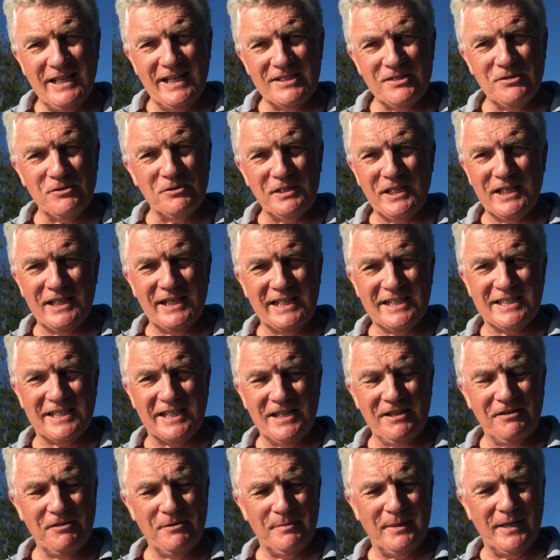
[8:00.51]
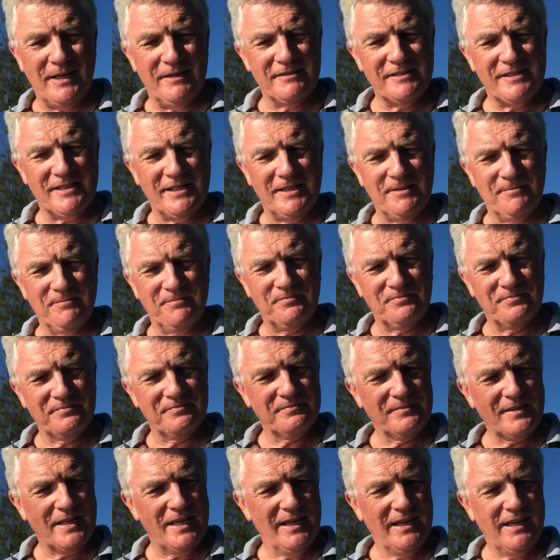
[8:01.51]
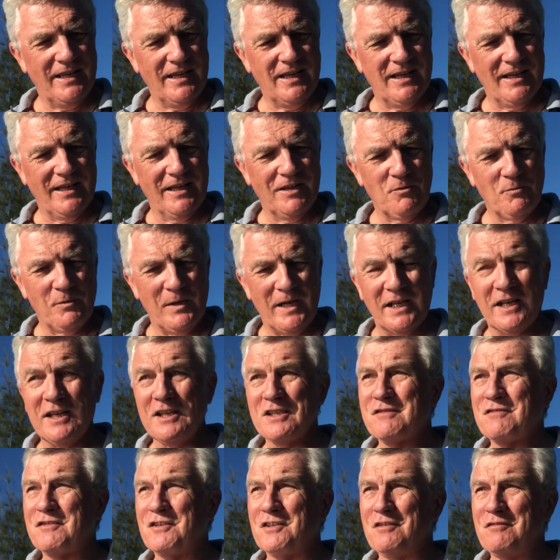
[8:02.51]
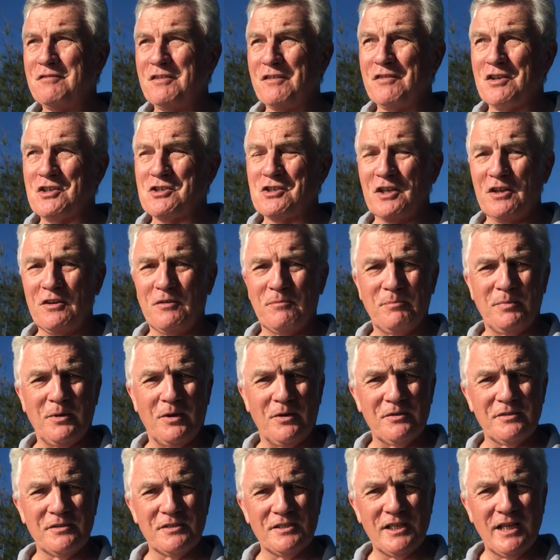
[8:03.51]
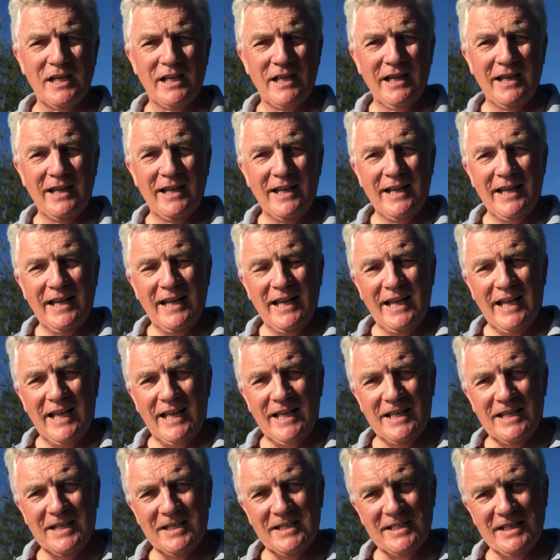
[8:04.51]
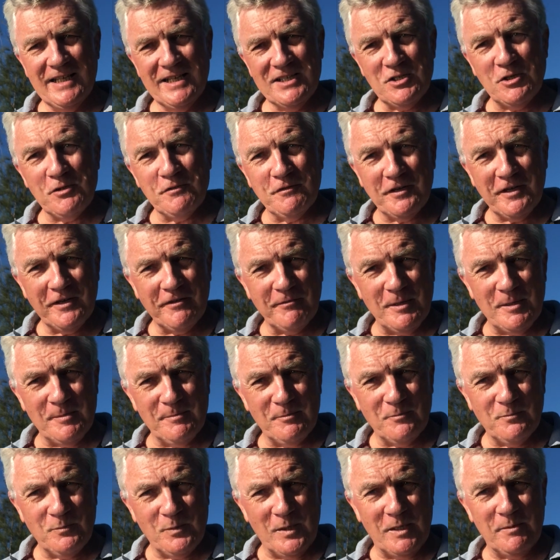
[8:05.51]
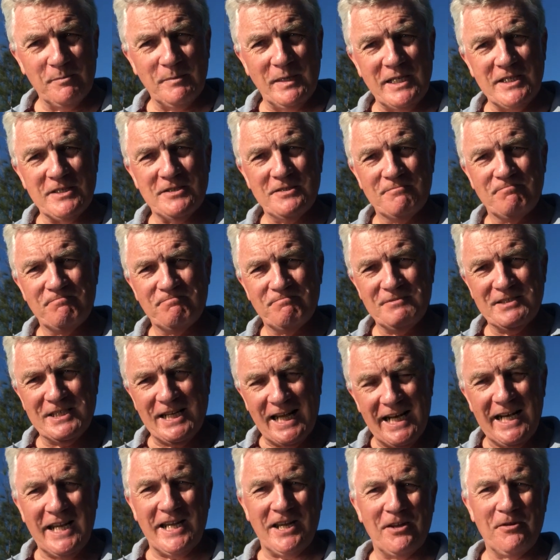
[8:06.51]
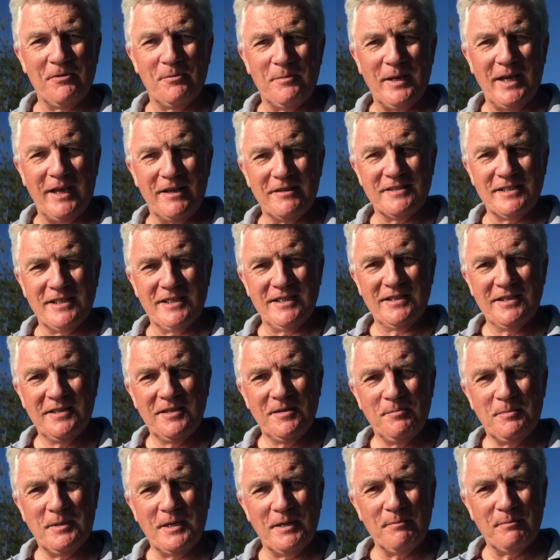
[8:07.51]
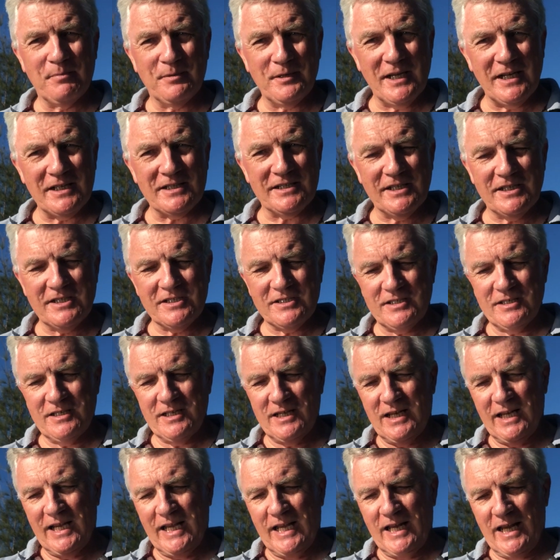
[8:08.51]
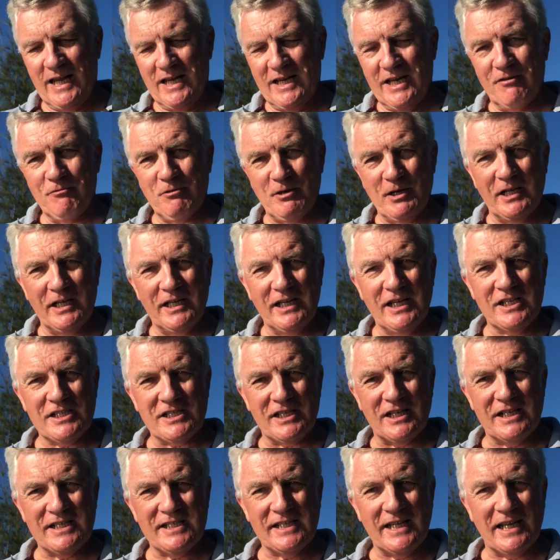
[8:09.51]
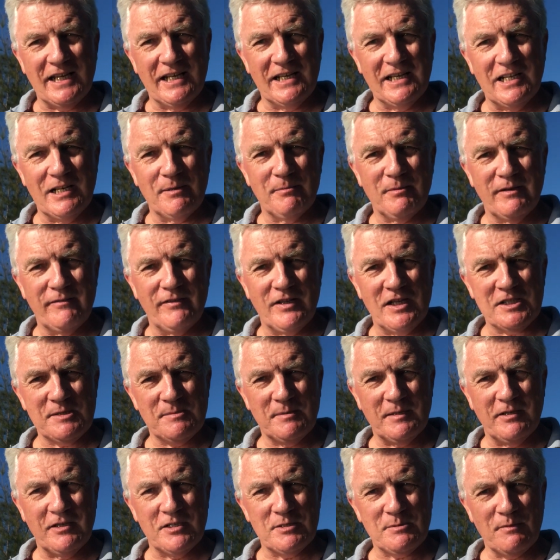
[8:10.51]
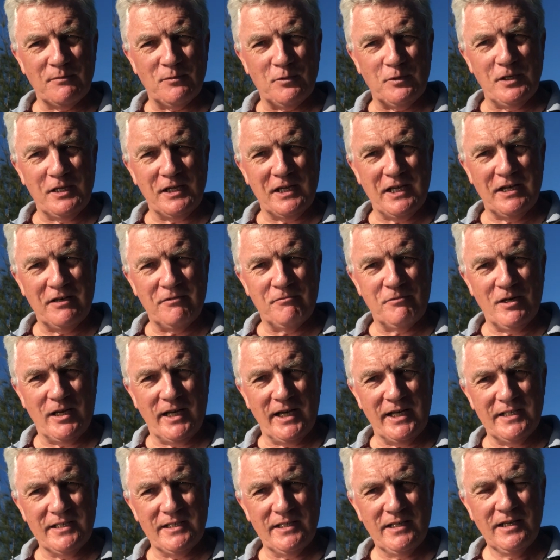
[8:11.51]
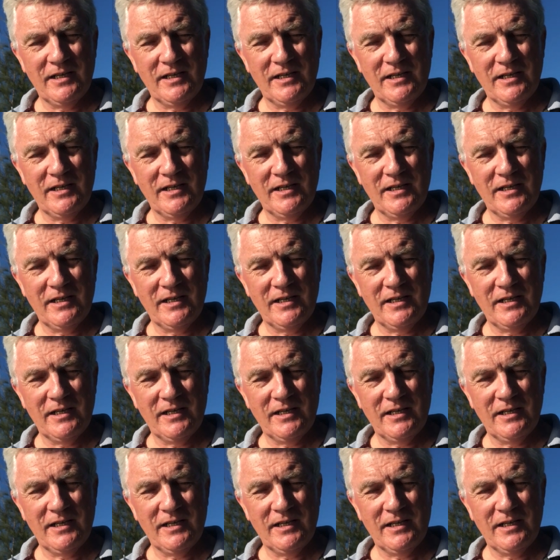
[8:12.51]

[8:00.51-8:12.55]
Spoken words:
that's all you need to know about wagglers for fishing on ponds. It's all very well me telling you about it, but in practice it really is going to take a little bit of experience before you get it right.